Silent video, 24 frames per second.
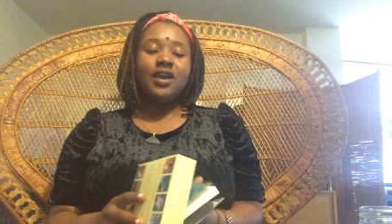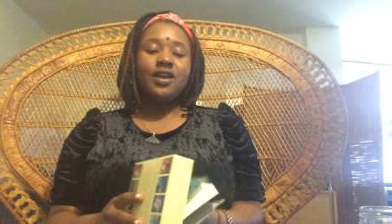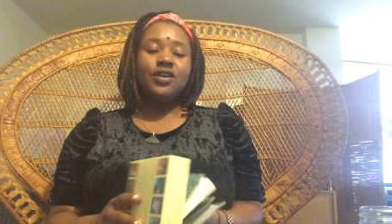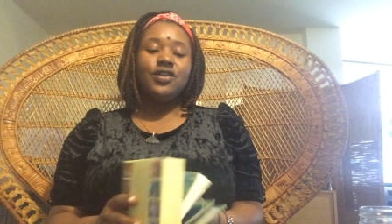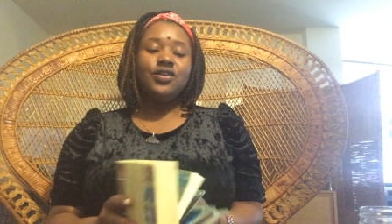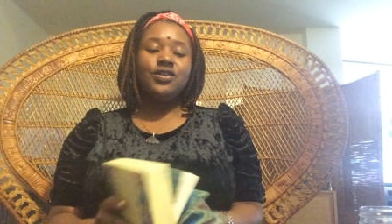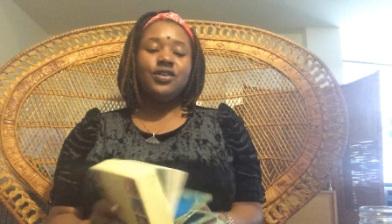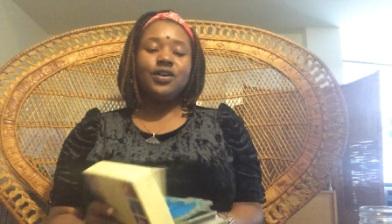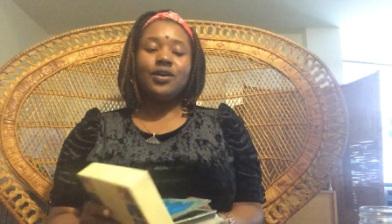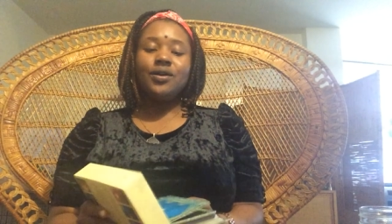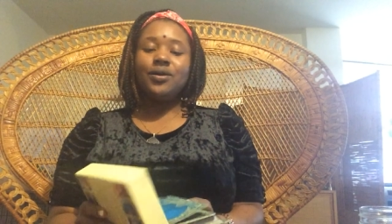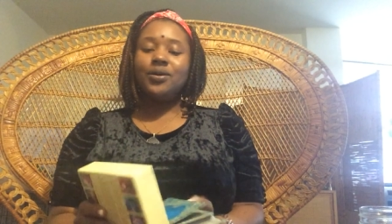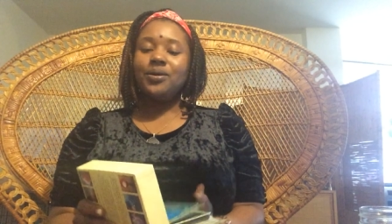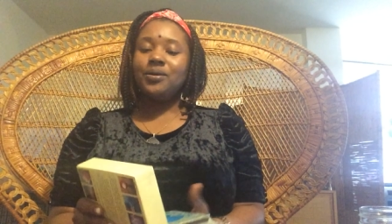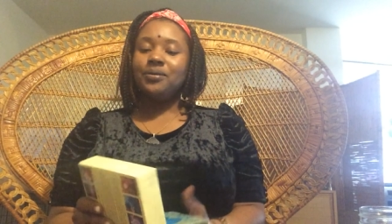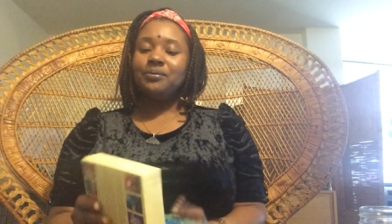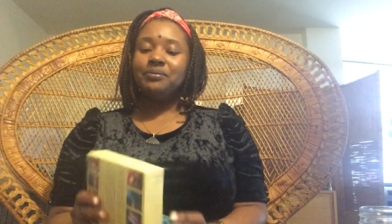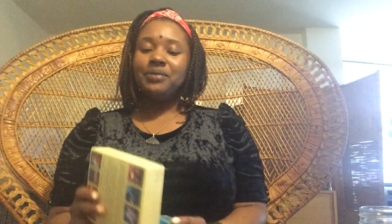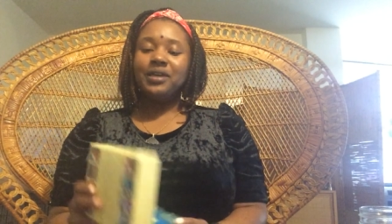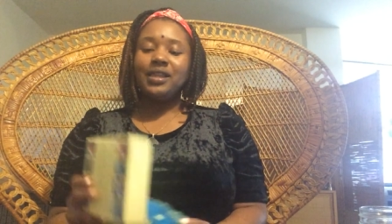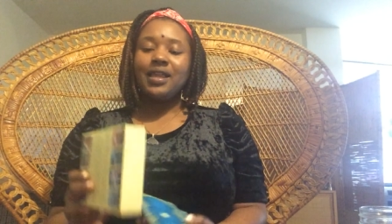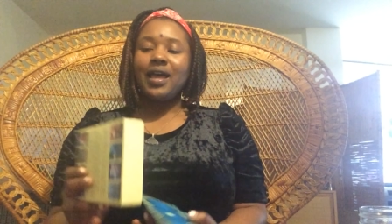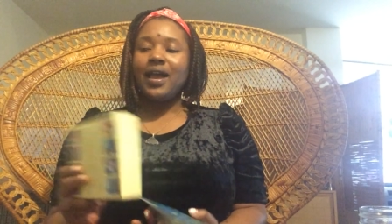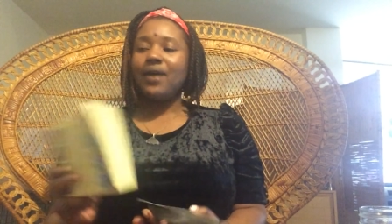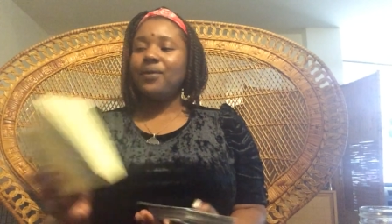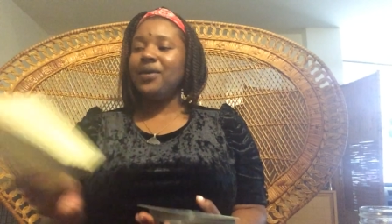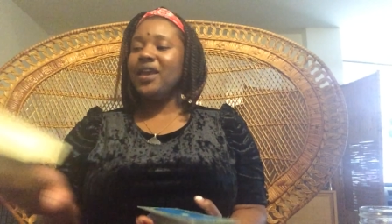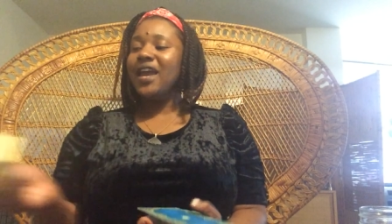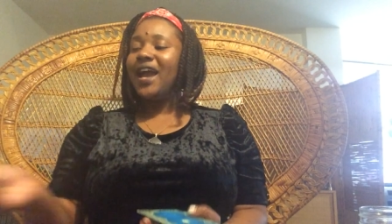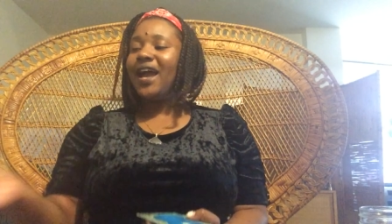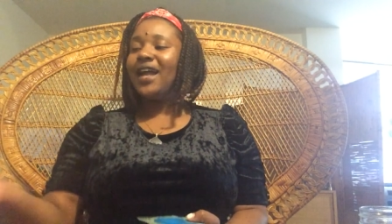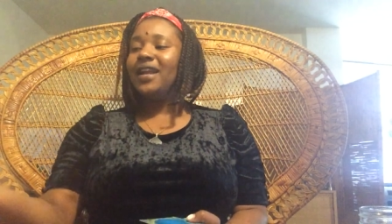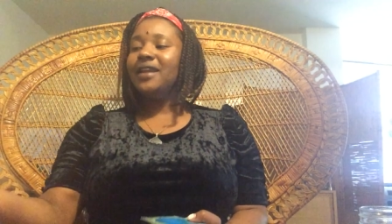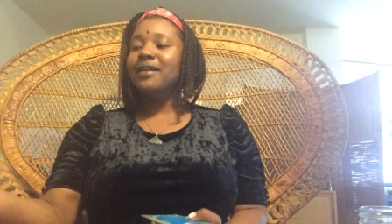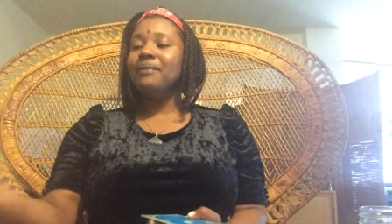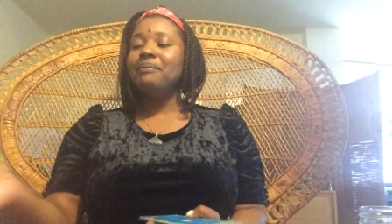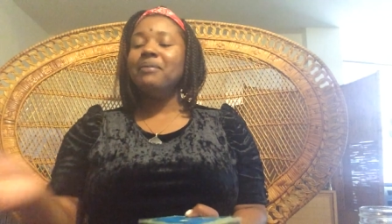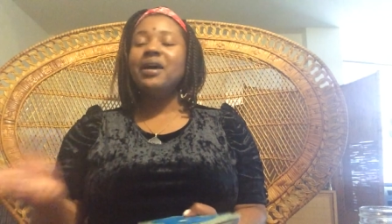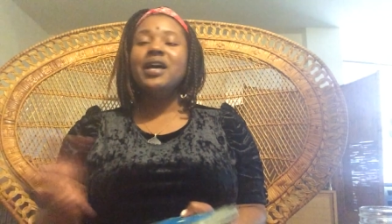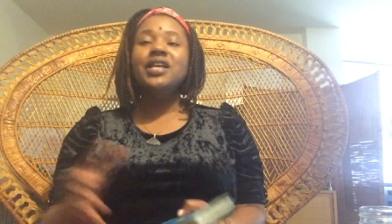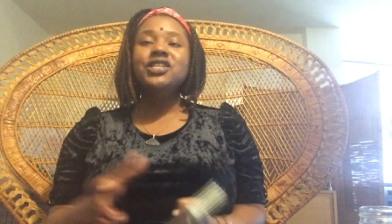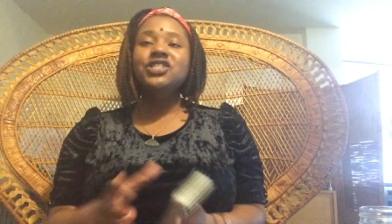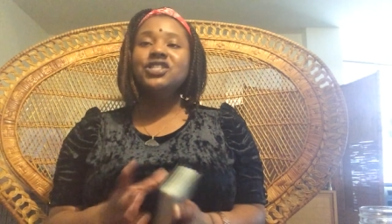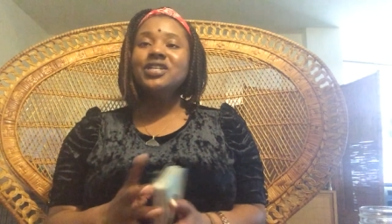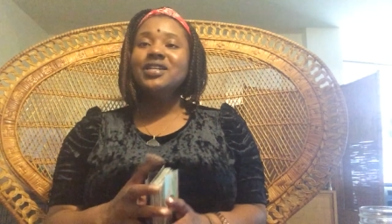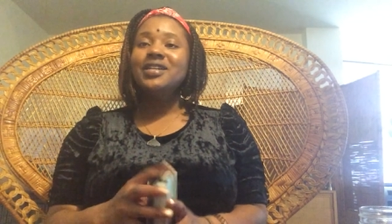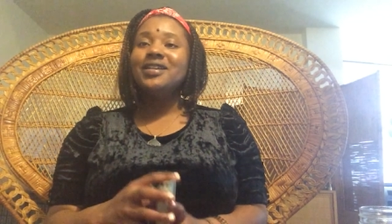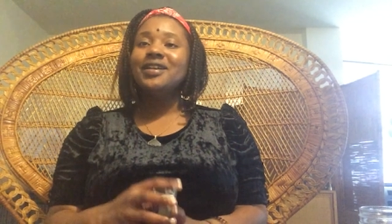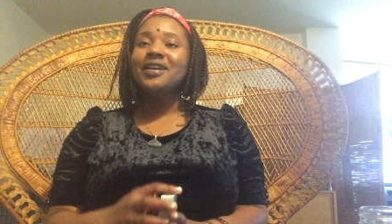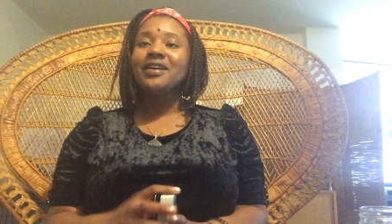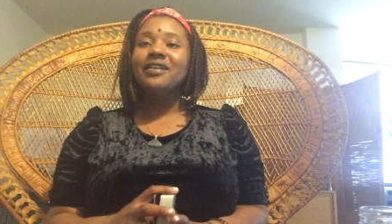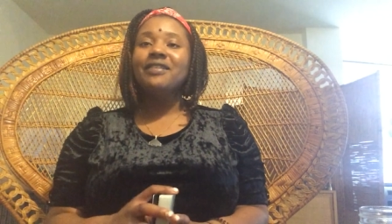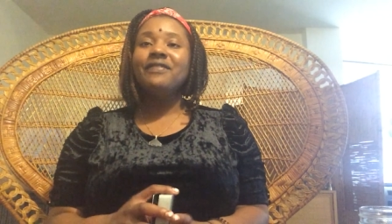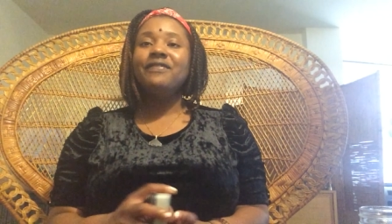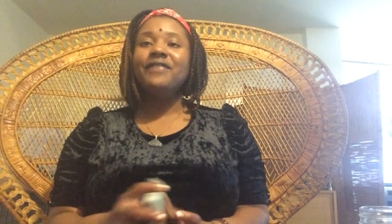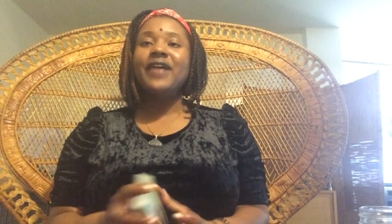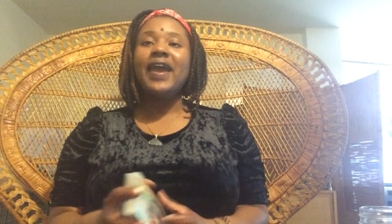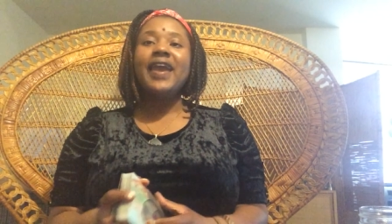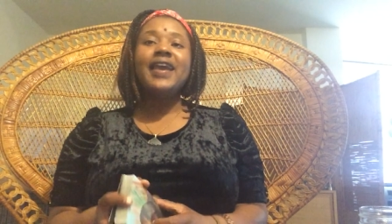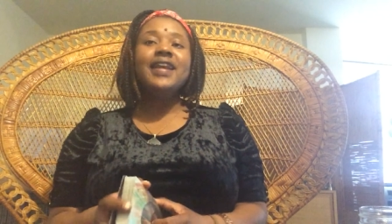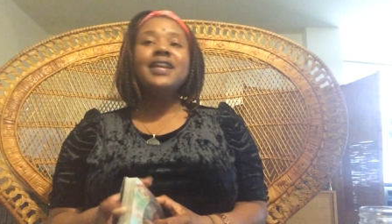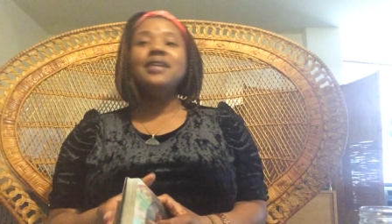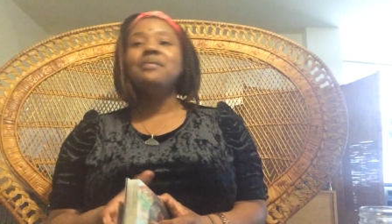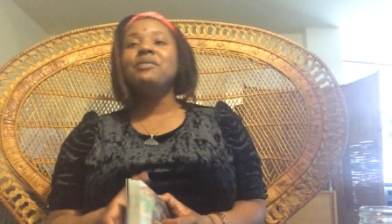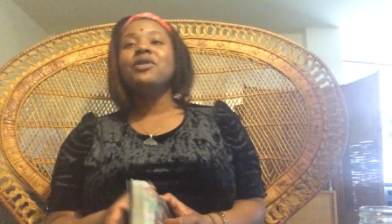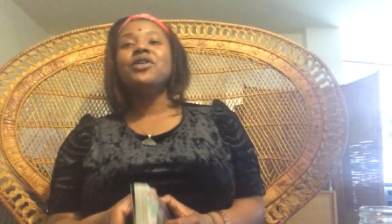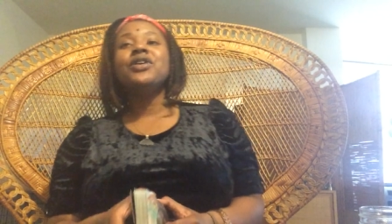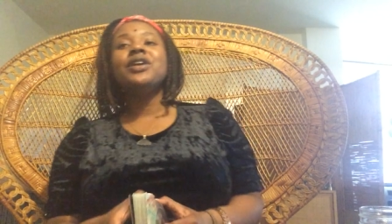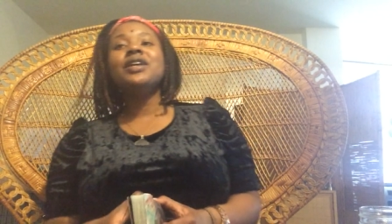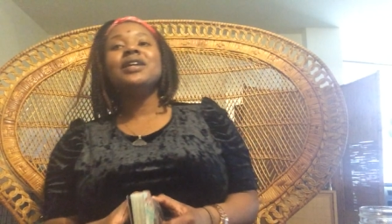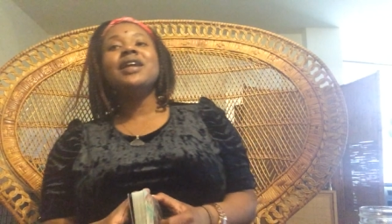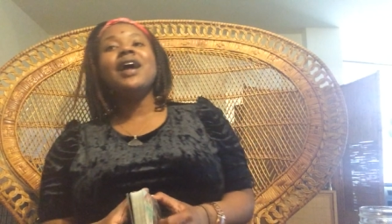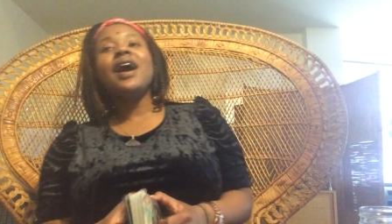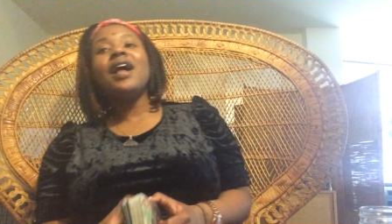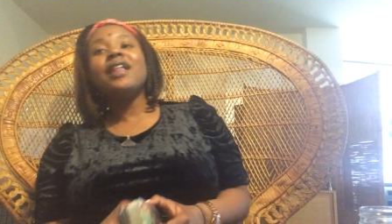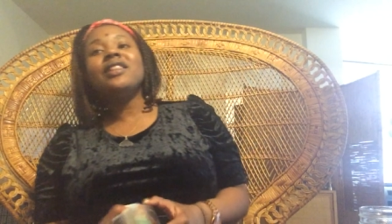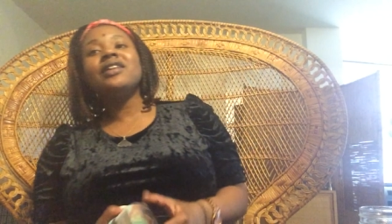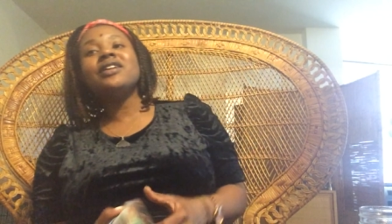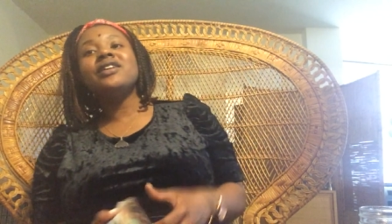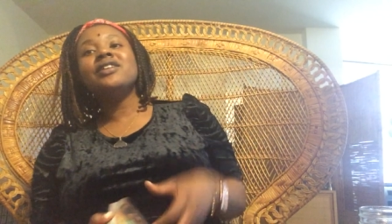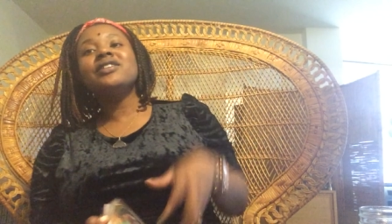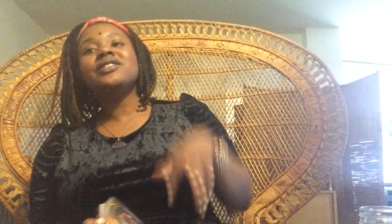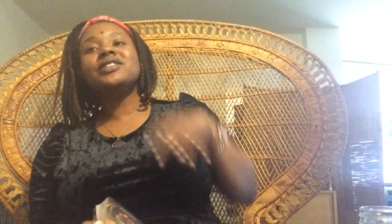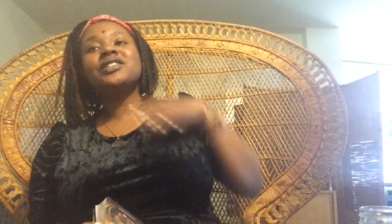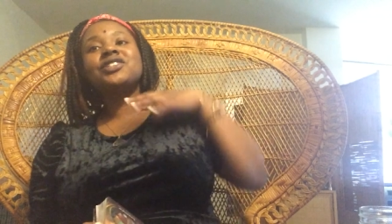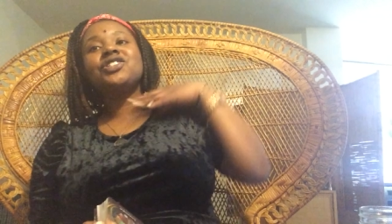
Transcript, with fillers: you know, be like, we got a budget of eighty million dollars,